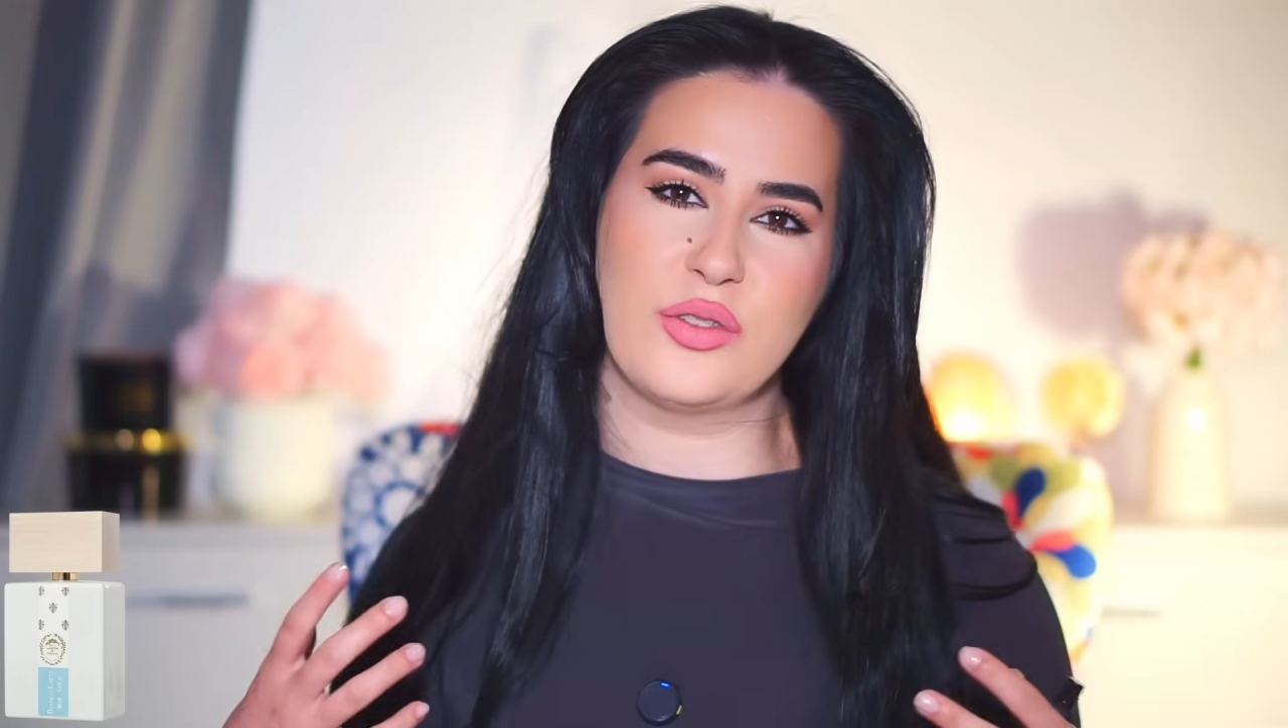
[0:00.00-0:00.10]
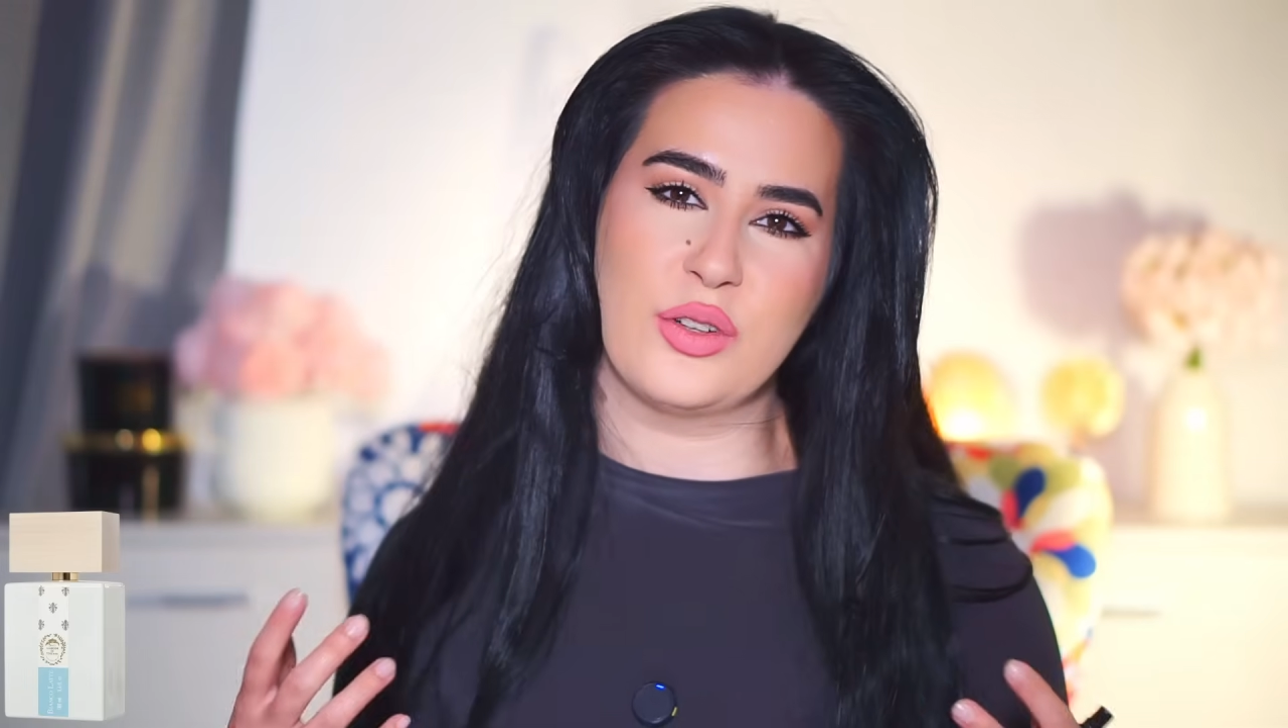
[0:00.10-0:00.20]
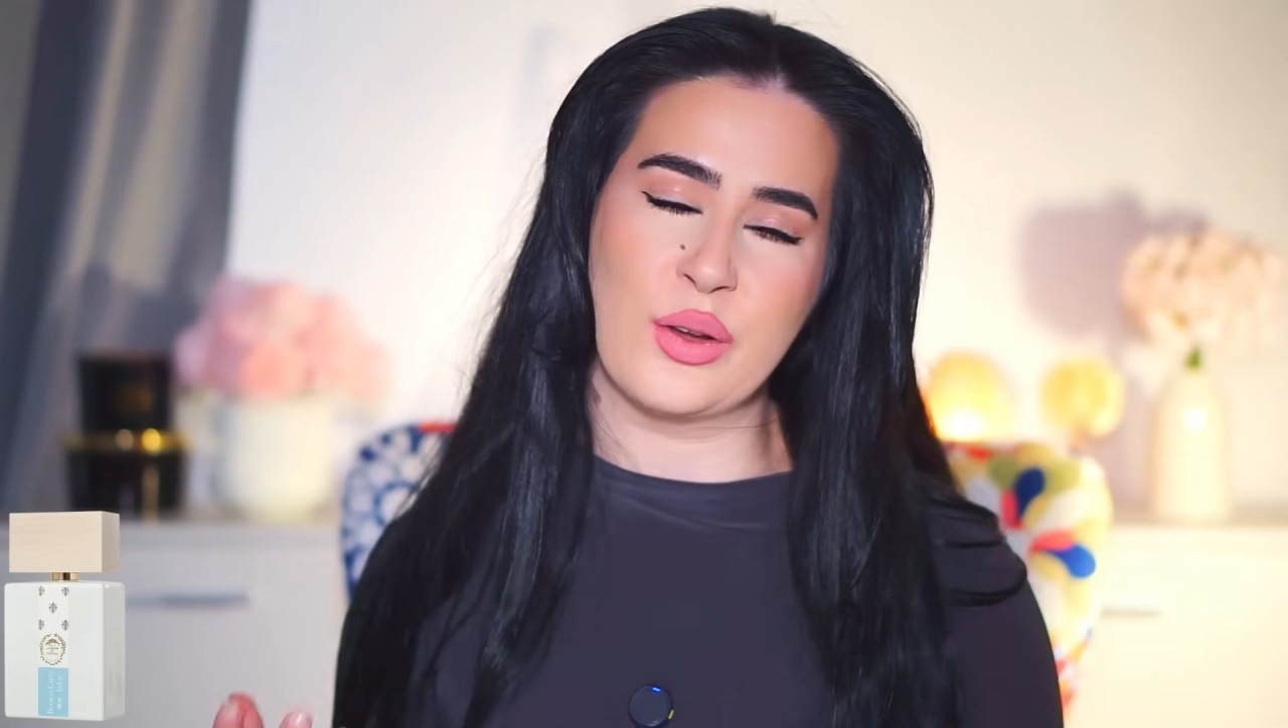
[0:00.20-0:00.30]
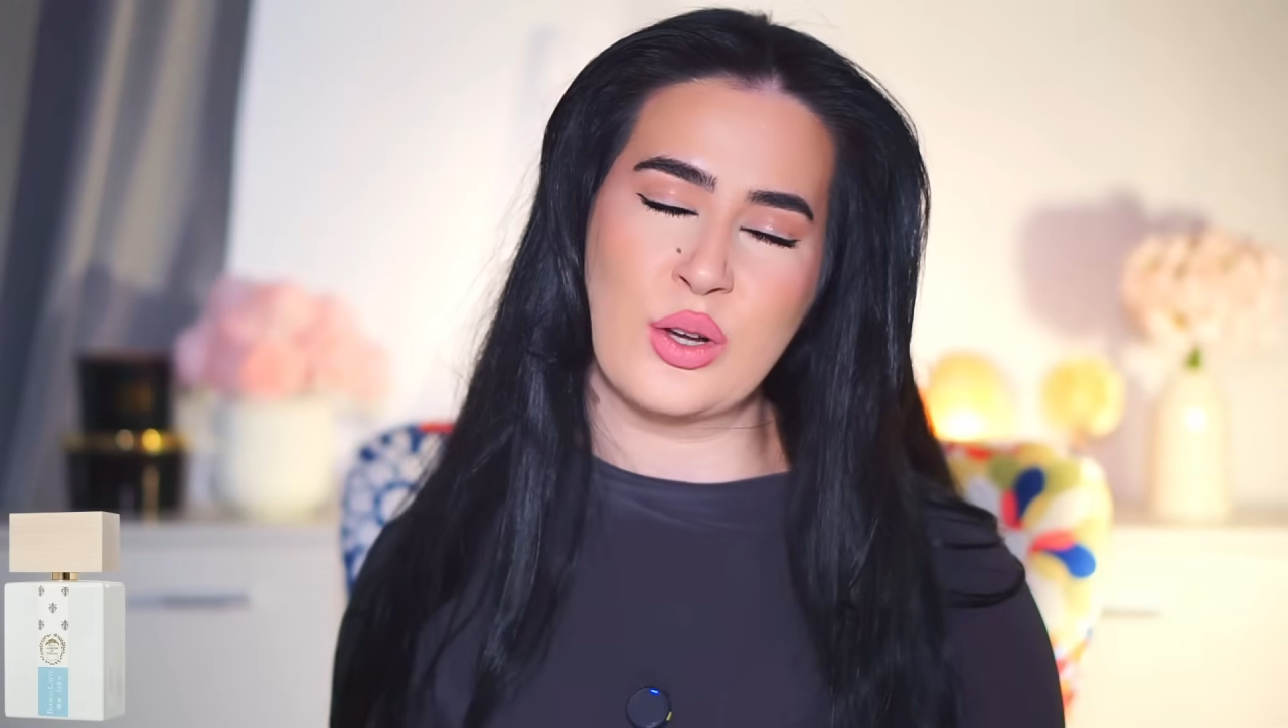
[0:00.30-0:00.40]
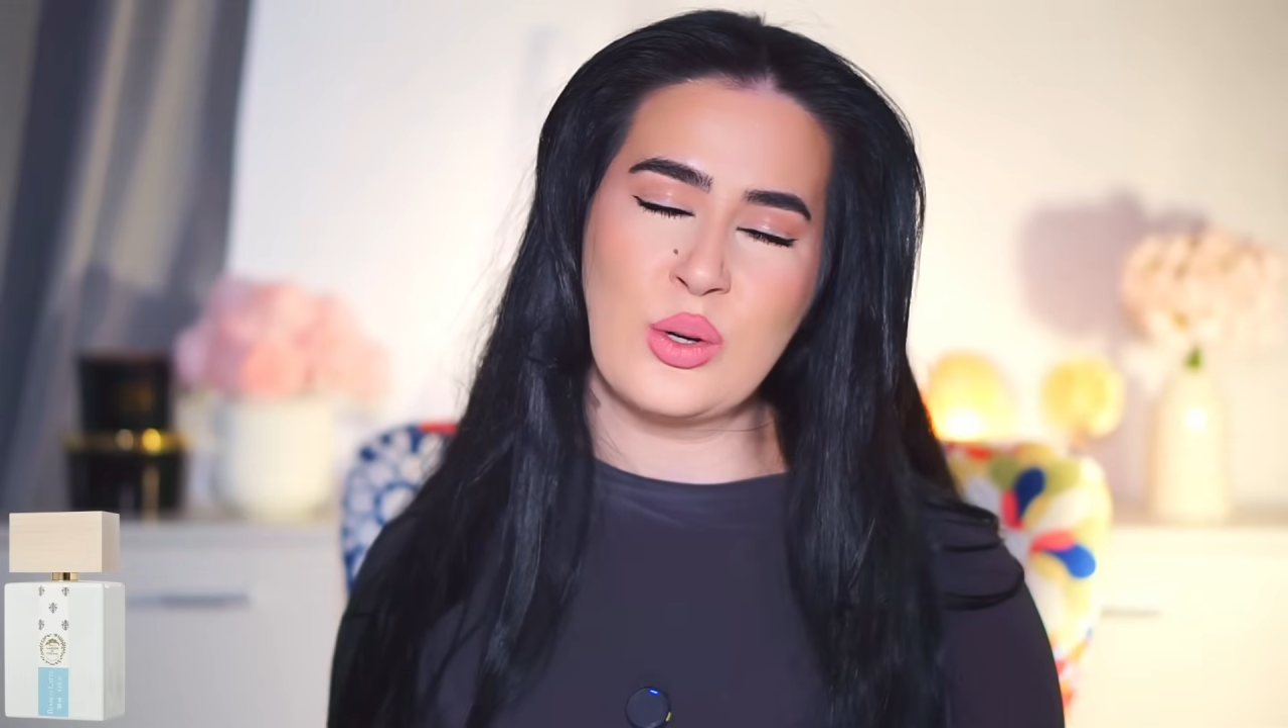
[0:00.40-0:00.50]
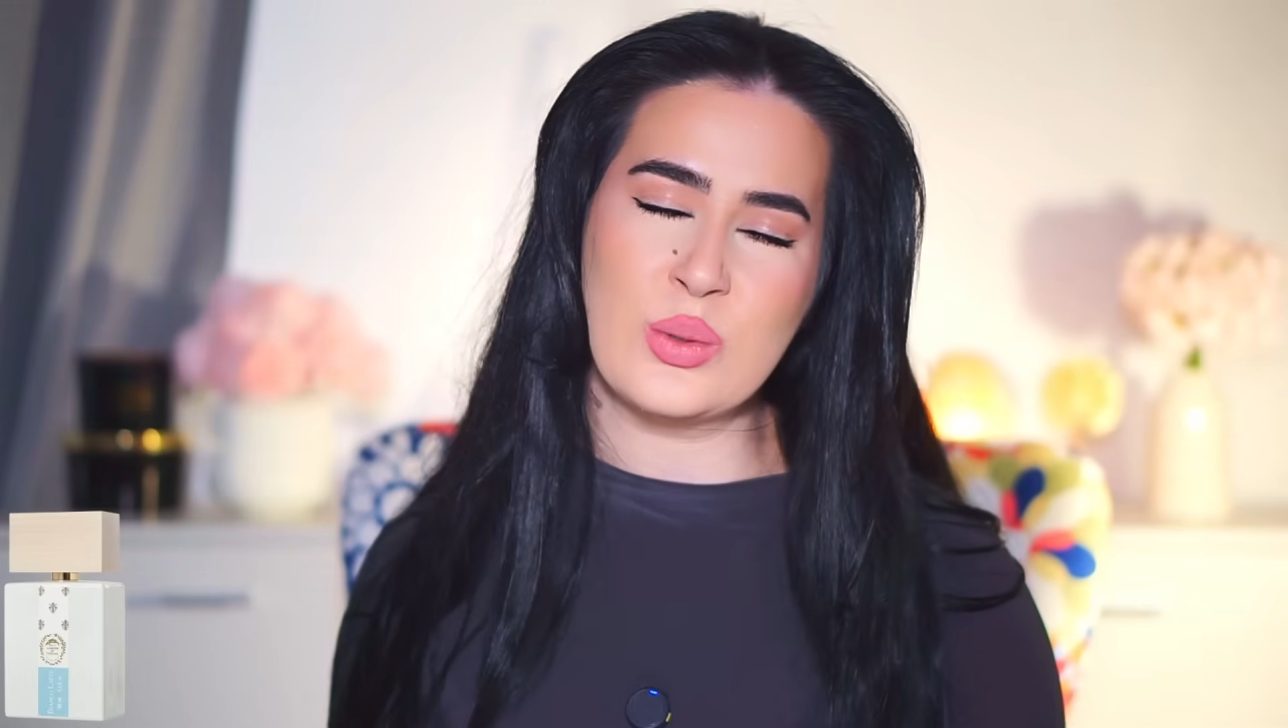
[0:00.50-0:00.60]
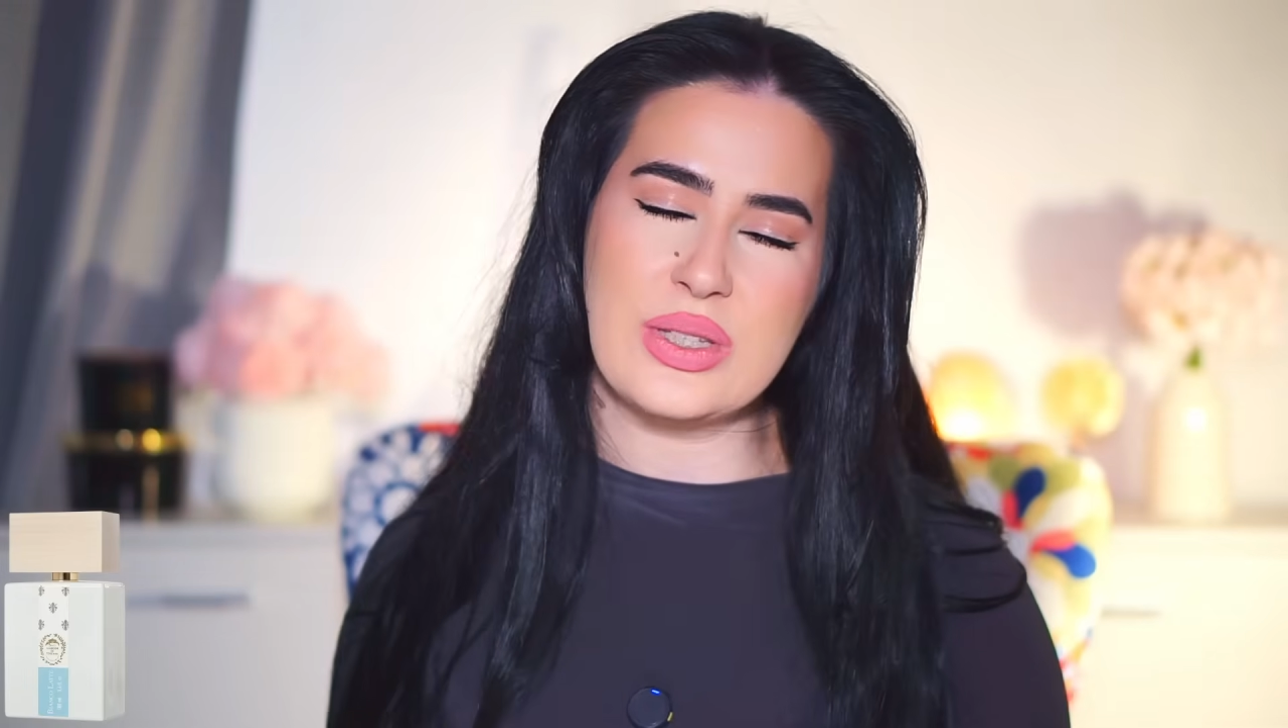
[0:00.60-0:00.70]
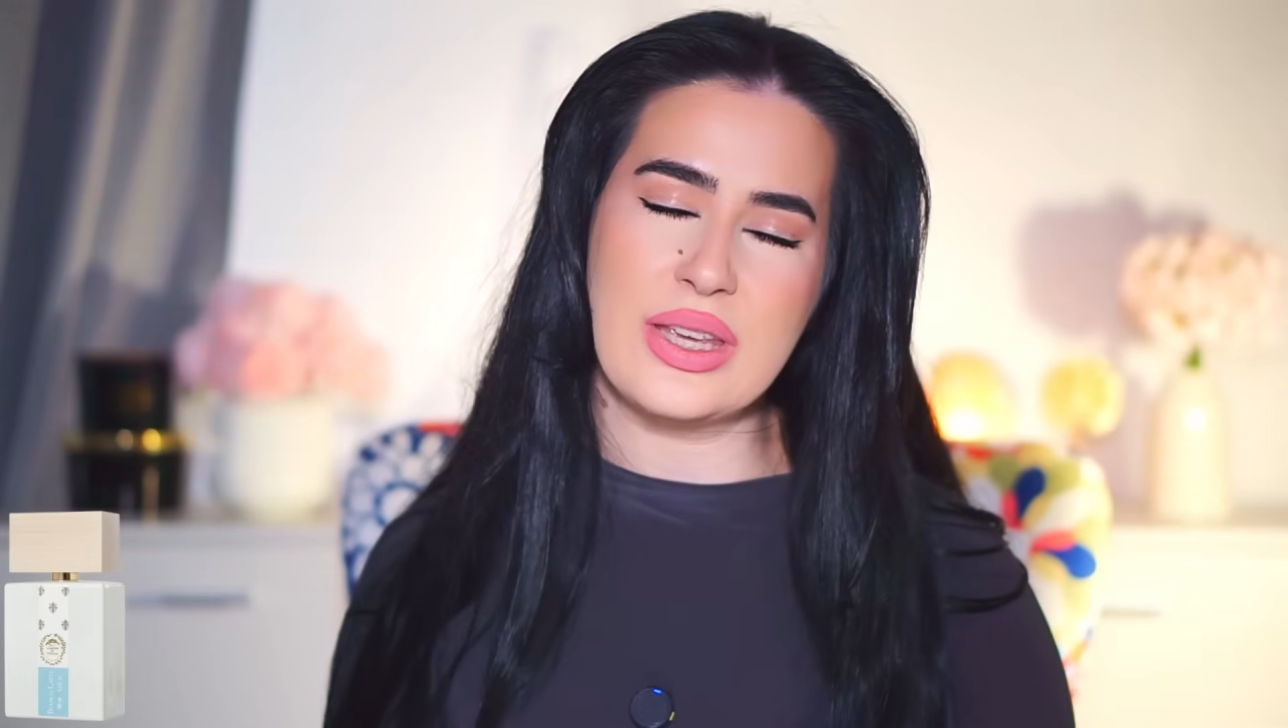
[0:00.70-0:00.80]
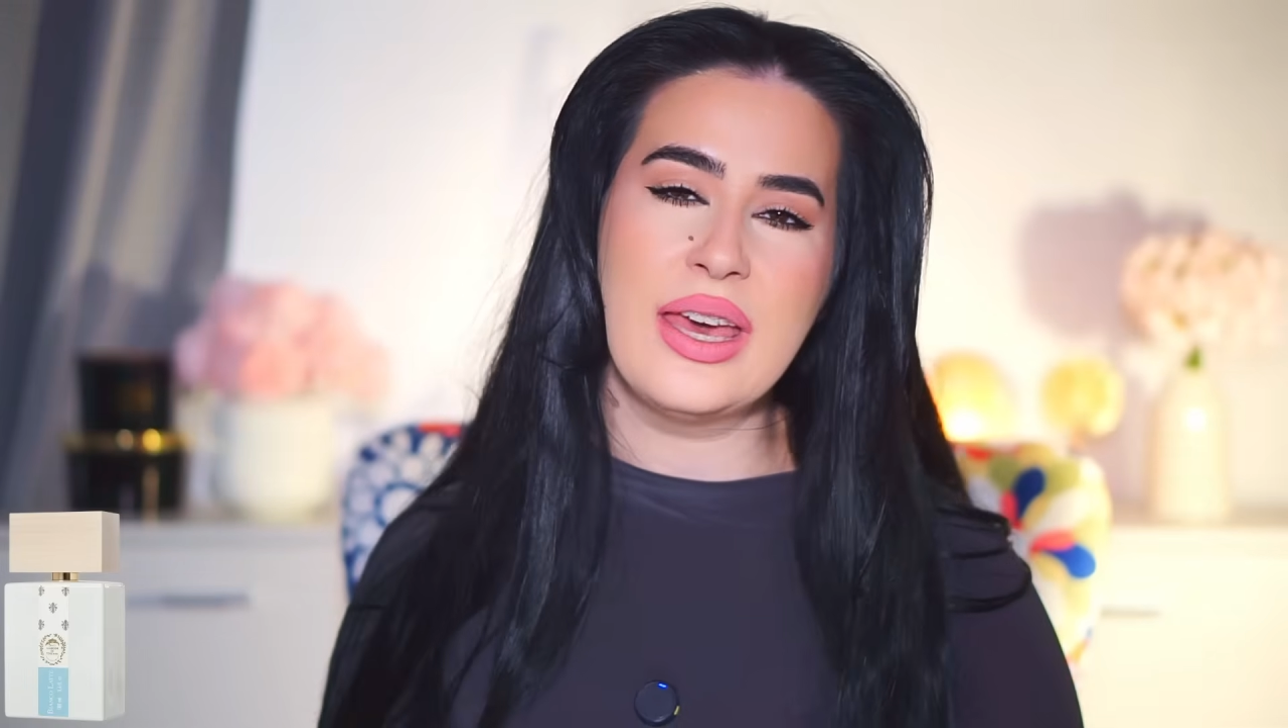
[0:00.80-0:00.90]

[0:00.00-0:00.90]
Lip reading: very cozy,